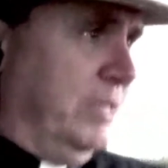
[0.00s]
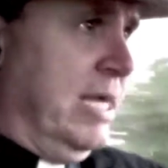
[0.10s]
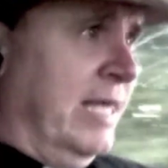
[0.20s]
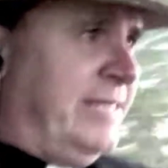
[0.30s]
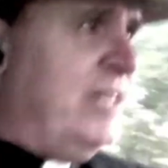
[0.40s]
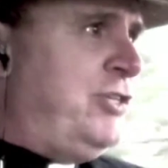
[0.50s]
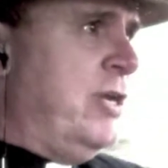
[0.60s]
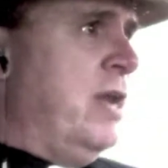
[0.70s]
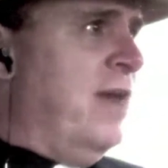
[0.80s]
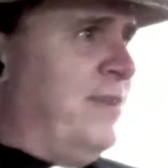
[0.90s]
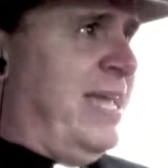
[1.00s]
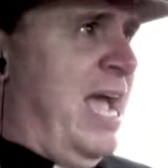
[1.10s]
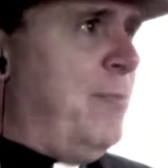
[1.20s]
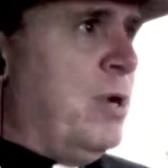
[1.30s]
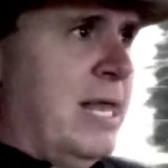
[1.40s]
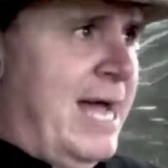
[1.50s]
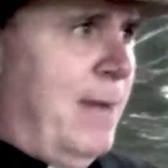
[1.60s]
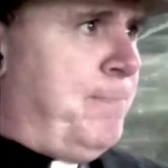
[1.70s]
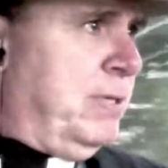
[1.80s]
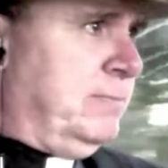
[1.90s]
addition of a camera
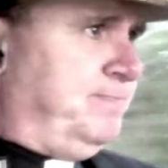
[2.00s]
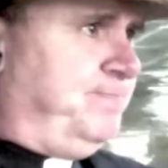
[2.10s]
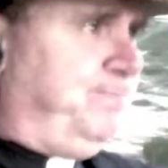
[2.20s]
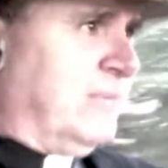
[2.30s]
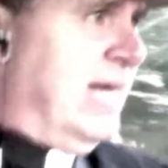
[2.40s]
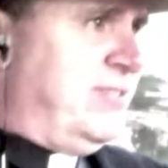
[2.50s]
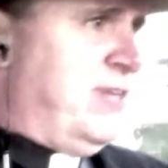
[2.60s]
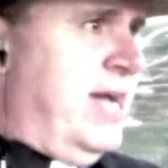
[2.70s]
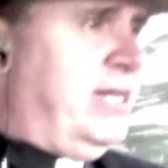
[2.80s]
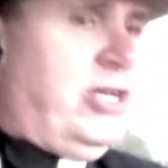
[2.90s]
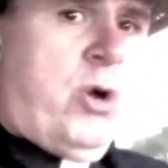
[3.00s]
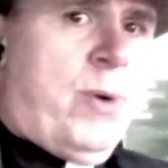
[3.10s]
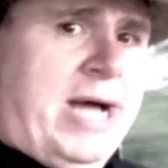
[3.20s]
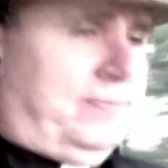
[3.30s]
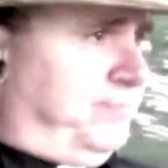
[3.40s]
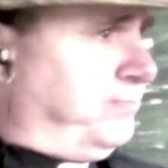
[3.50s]
lamp, I decided, you know what?